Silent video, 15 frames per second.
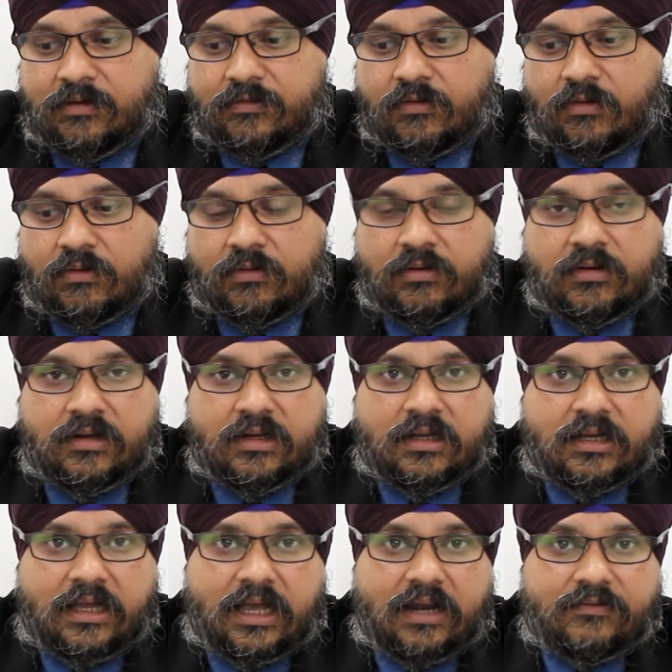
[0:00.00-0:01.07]
before?
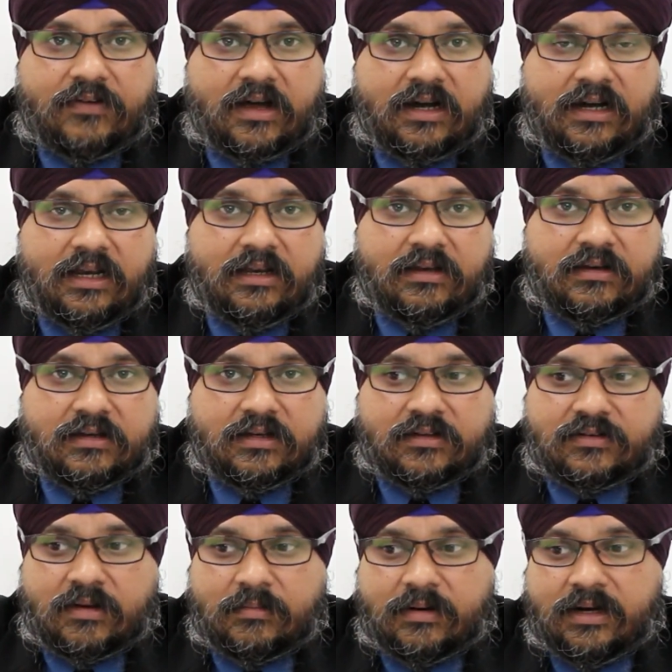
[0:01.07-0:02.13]
And finally, the
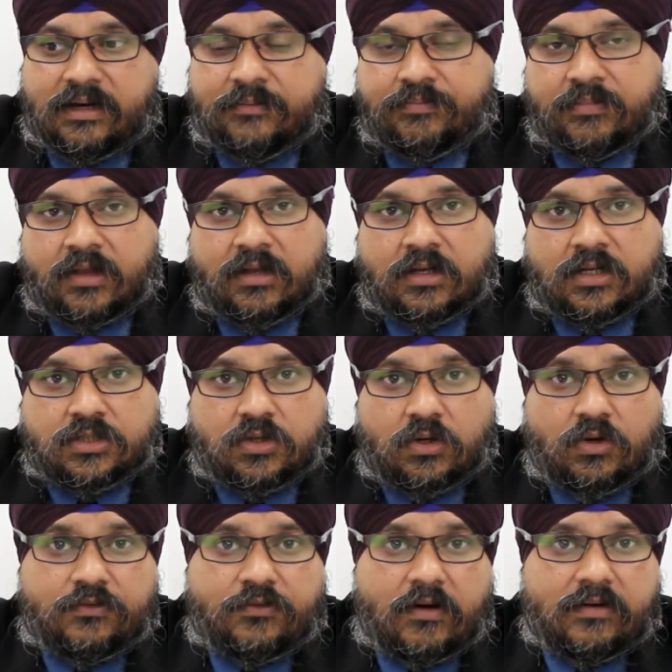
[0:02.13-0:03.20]
summary. So
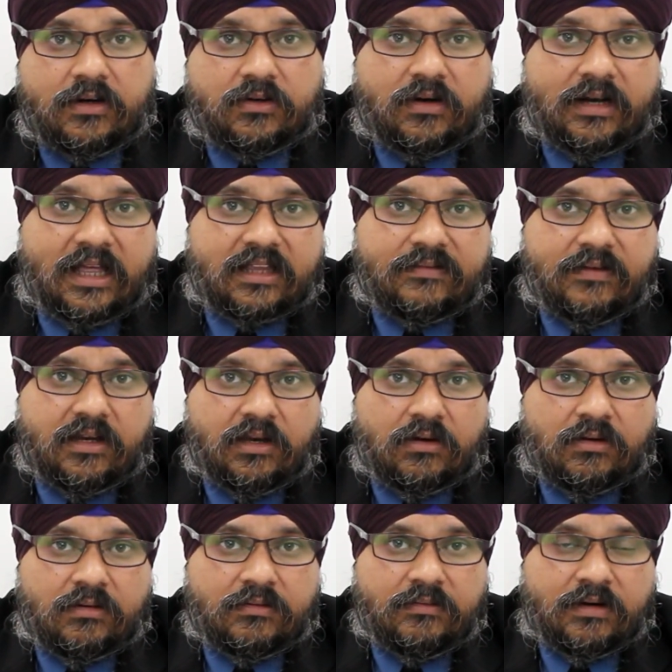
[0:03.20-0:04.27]
look forward to the next
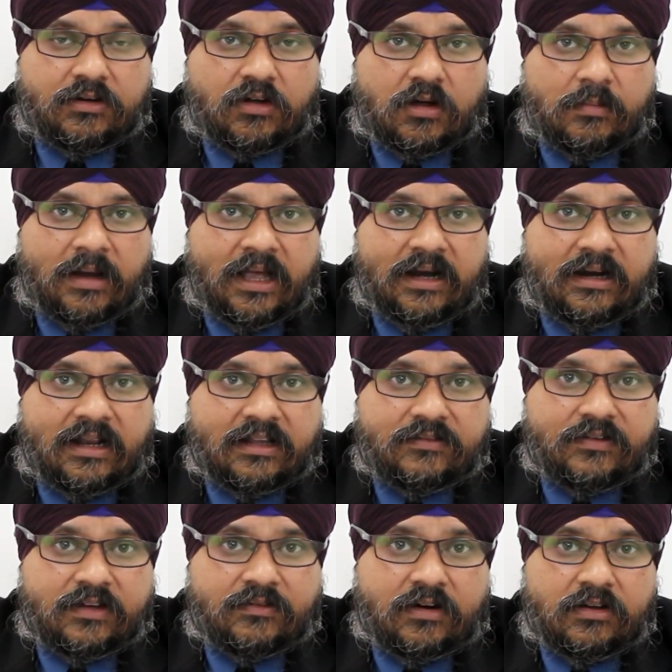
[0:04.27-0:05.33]
video. We'll talk about analyze
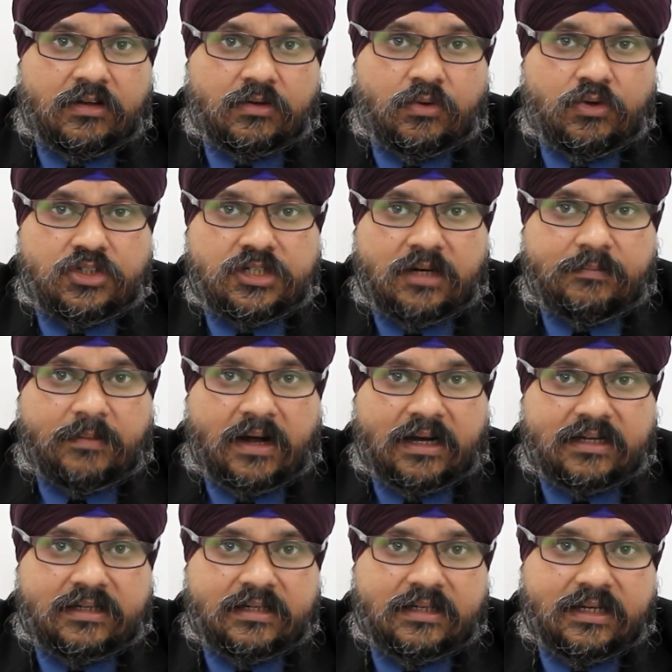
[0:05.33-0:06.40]
phase, one of the crucial
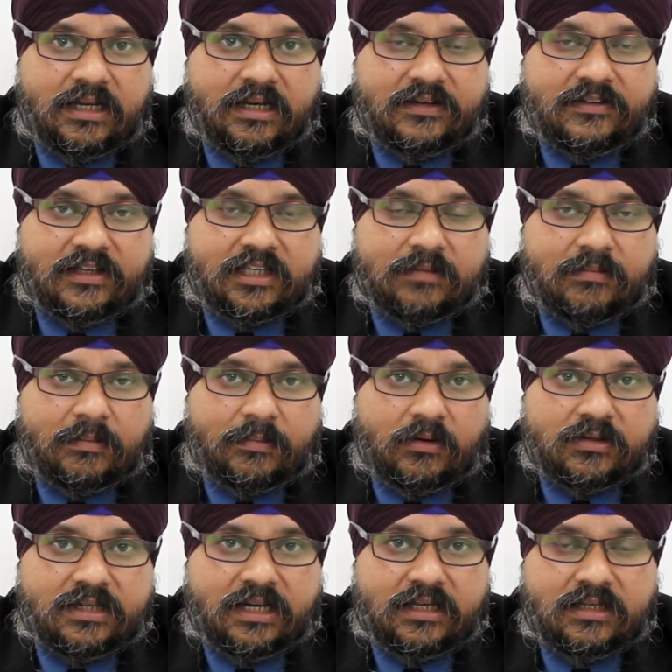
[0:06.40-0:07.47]
parts in Six Sigma
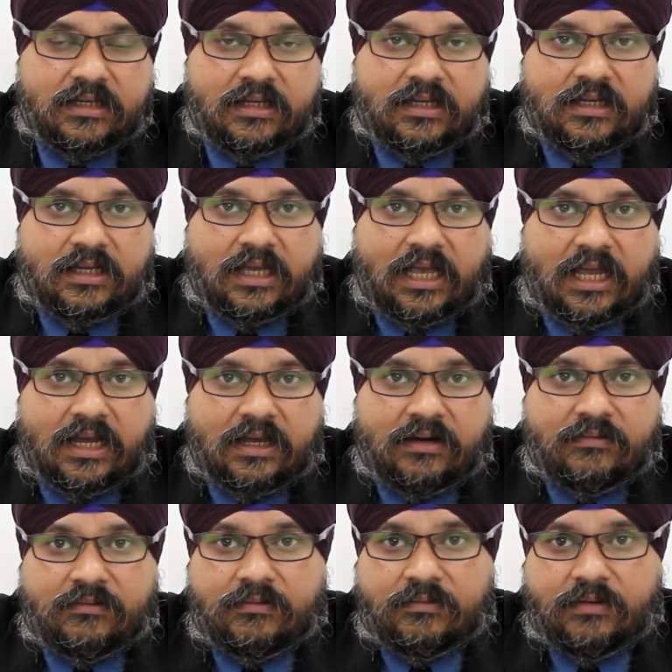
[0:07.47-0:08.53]
project,
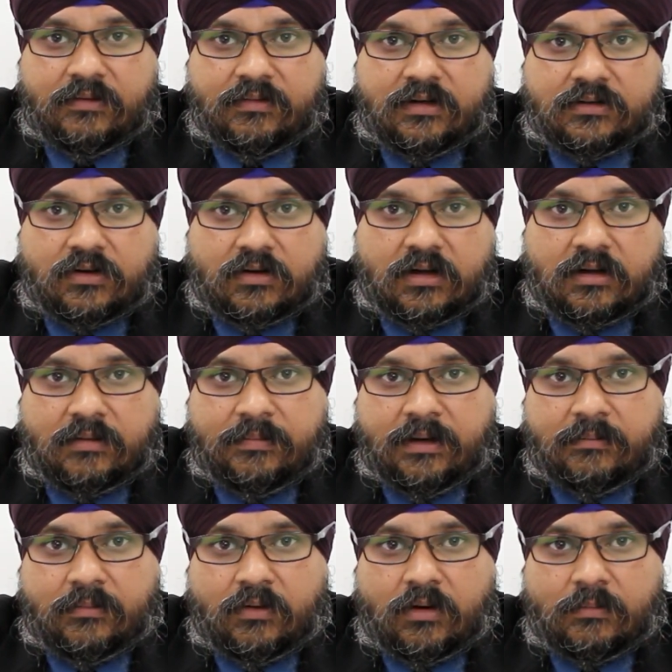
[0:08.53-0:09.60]
and we will talk a
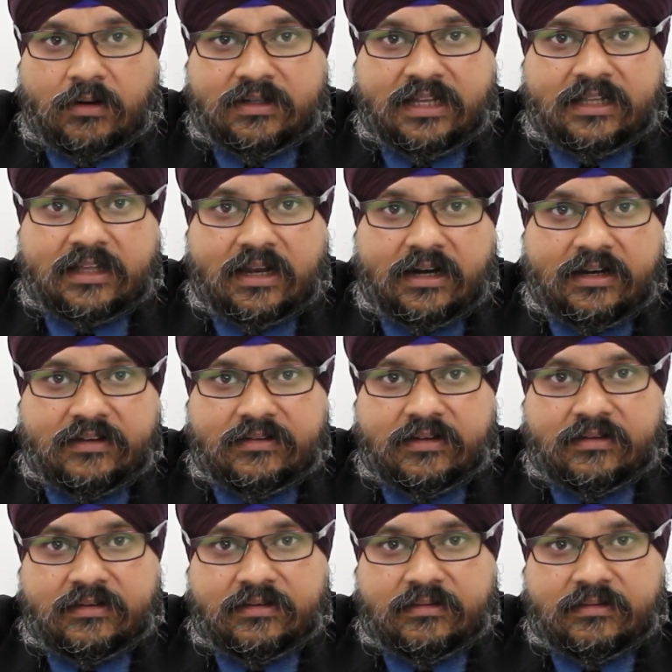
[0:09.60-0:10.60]
bit more about data analysis.